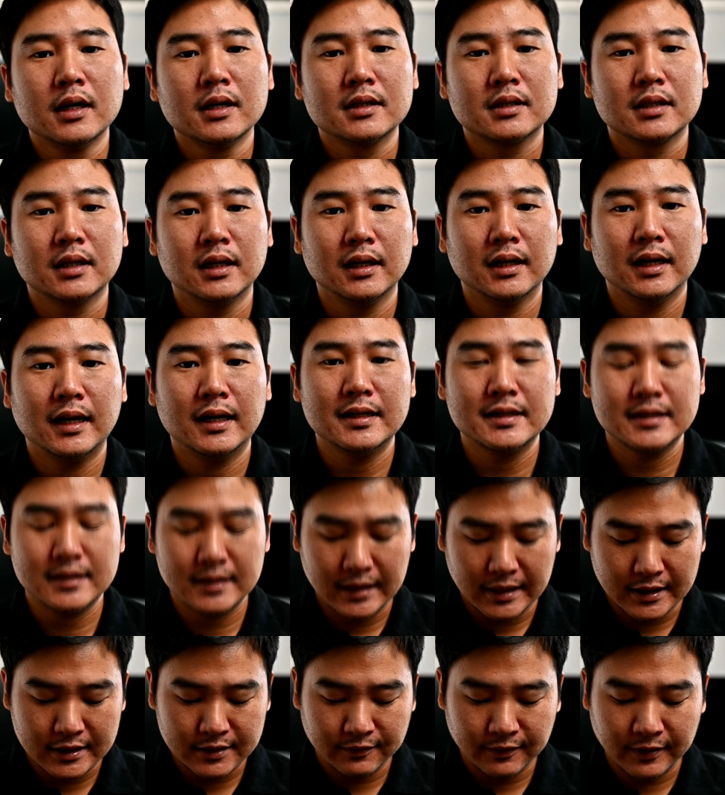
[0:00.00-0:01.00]
So the lens
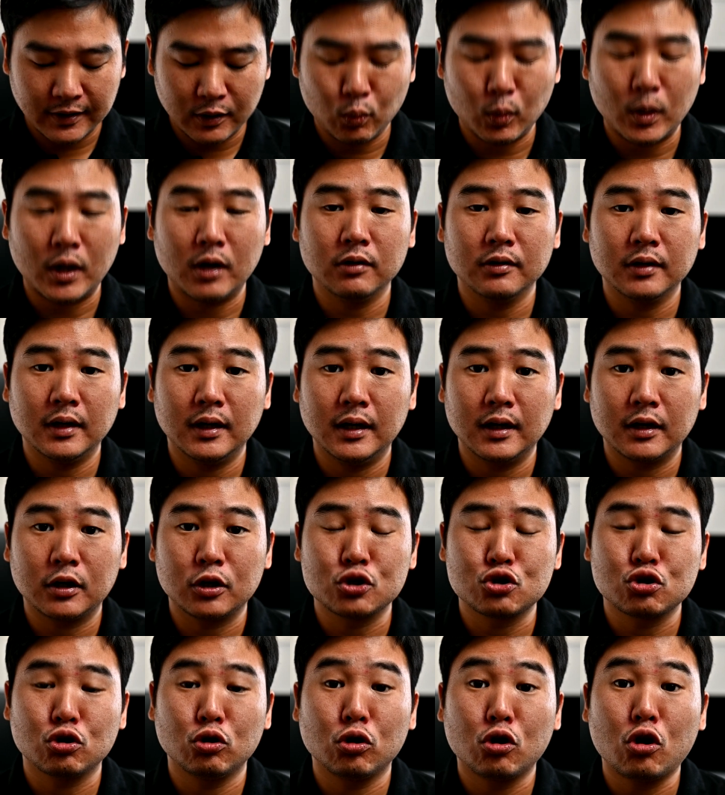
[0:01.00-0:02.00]
has very well uh,
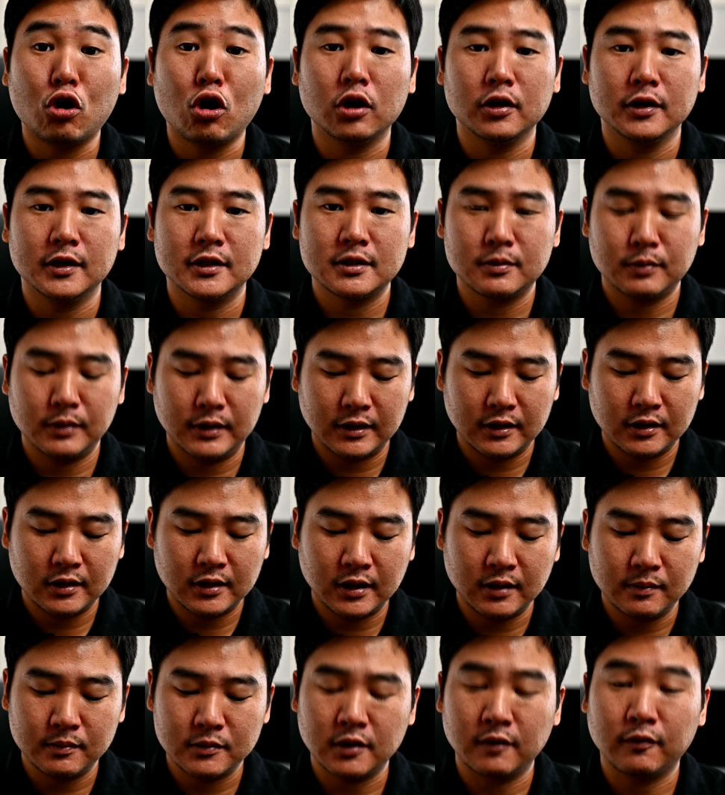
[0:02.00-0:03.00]
controlled corners in
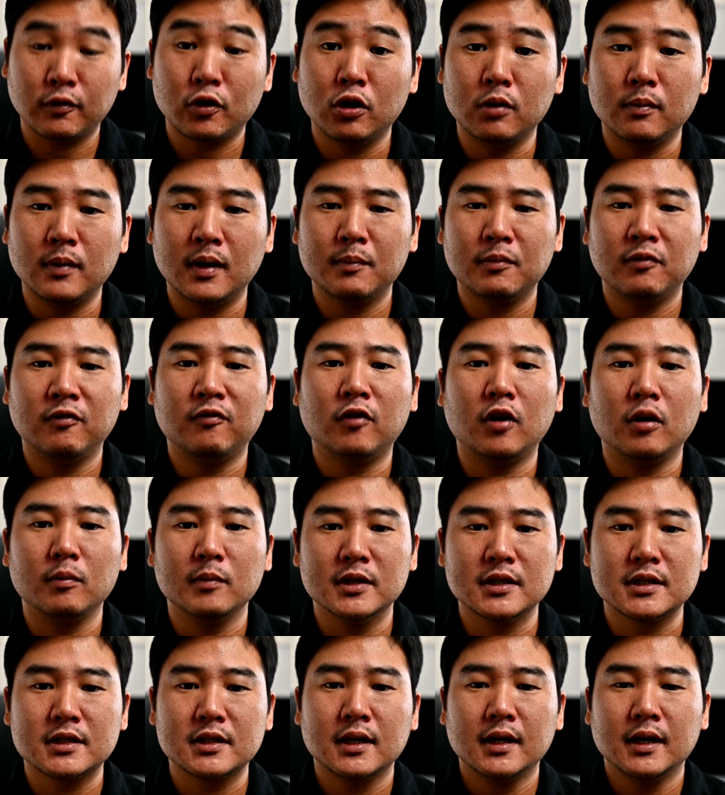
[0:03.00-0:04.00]
terms of coma
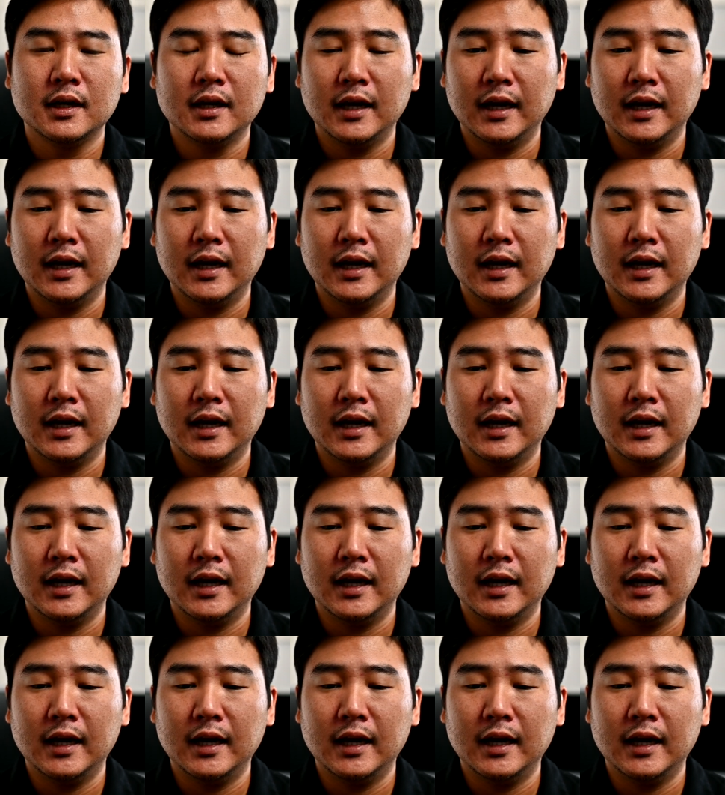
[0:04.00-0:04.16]
performance,